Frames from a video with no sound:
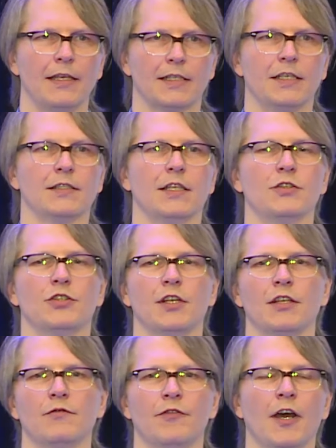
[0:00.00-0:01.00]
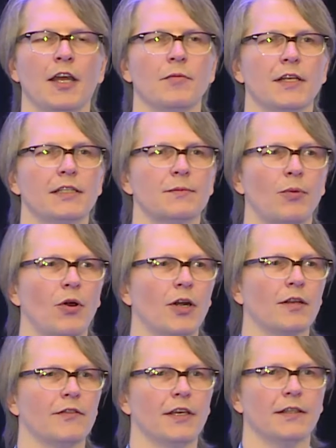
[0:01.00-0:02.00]
interesting and fun, but it's
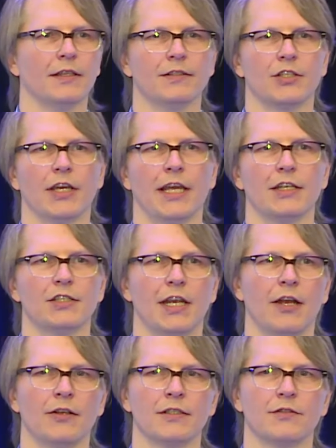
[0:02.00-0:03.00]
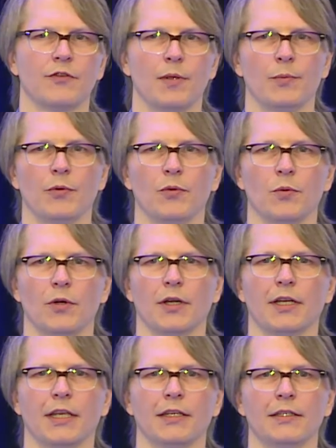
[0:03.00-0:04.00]
part of the giant challenge for people who
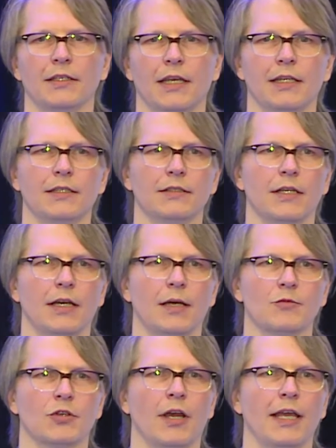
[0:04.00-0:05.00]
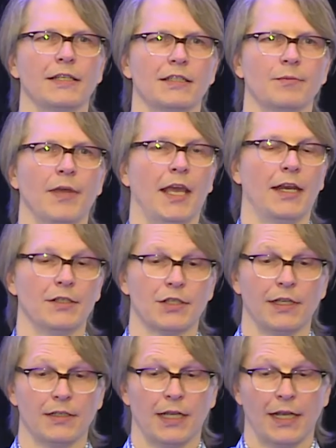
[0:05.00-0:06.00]
work in trying to manage
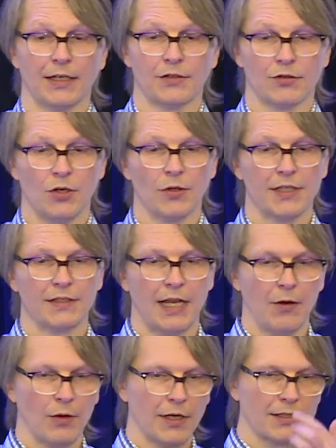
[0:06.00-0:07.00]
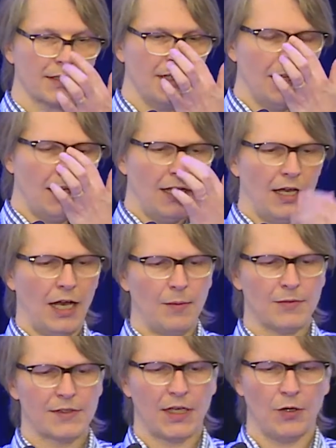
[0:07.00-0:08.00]
and control these networks.
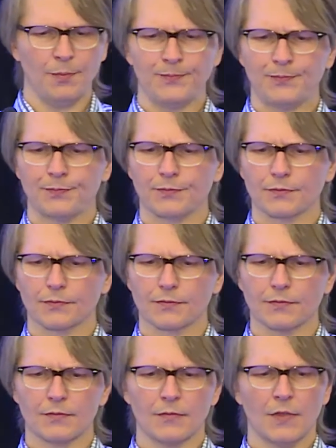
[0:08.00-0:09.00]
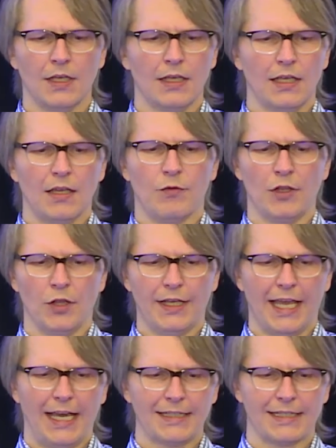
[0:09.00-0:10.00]
So if we
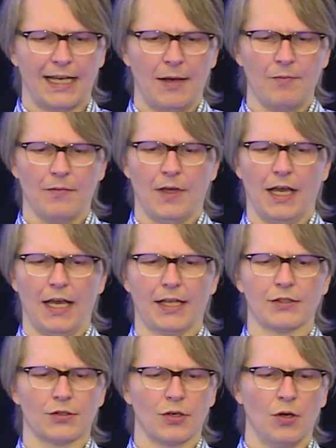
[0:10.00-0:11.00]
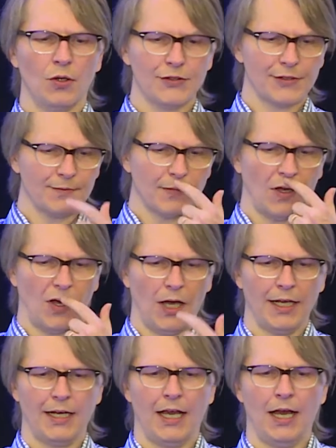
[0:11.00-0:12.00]
look at controls on